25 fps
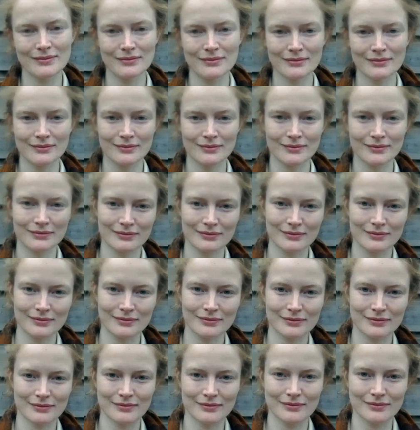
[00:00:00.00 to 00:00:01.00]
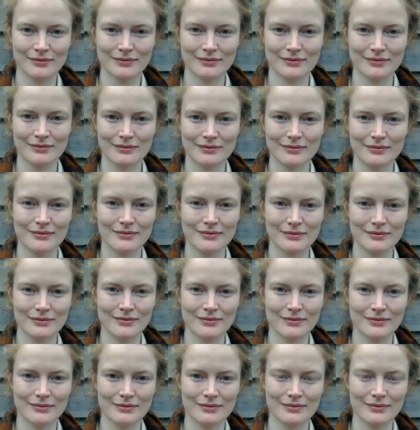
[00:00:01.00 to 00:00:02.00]

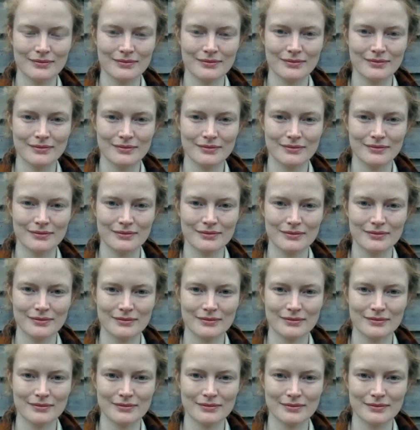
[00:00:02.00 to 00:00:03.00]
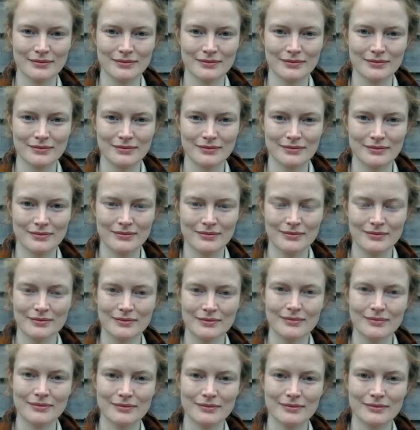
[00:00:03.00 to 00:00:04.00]
No words are spoken by the person on screen.